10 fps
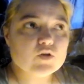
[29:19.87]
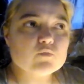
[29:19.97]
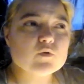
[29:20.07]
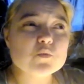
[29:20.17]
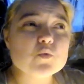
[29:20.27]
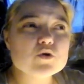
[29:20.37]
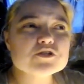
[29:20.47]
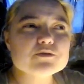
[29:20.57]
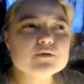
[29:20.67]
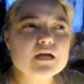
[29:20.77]

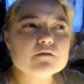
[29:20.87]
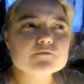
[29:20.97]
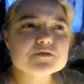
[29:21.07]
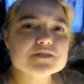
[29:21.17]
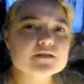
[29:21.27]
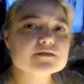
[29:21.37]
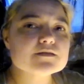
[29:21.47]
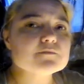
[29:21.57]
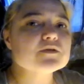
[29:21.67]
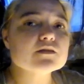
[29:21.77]
reward you get for seeing
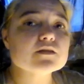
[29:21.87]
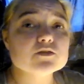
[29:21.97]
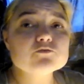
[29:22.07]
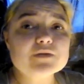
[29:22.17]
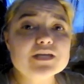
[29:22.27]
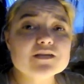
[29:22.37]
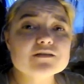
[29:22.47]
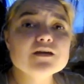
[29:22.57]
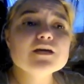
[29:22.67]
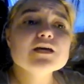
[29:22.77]
something that you
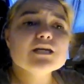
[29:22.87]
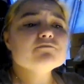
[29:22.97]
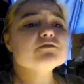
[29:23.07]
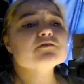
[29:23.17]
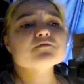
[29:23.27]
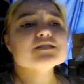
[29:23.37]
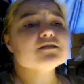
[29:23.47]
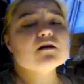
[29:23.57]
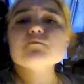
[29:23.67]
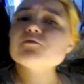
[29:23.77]
made, even if
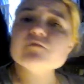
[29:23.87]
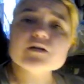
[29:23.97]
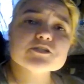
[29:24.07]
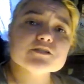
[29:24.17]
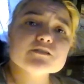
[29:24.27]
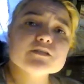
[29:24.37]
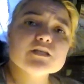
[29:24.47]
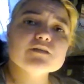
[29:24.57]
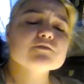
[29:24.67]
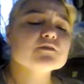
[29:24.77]
it's not perfection,
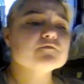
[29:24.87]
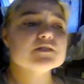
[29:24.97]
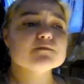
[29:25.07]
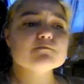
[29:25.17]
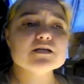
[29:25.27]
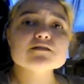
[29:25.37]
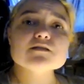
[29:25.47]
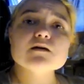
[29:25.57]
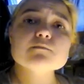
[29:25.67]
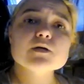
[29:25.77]
even if it's messed
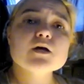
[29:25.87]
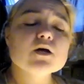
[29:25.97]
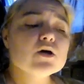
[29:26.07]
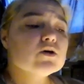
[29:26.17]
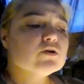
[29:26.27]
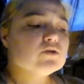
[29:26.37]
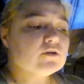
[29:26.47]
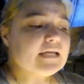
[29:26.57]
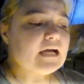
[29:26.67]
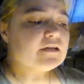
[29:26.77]
up,
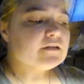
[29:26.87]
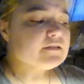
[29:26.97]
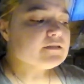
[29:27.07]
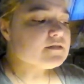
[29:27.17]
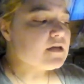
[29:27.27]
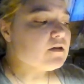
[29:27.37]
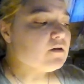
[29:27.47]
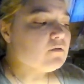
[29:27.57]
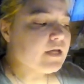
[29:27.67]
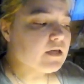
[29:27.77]
look at it and say,
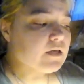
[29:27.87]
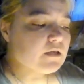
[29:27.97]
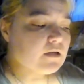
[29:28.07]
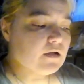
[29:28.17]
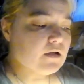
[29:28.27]
okay,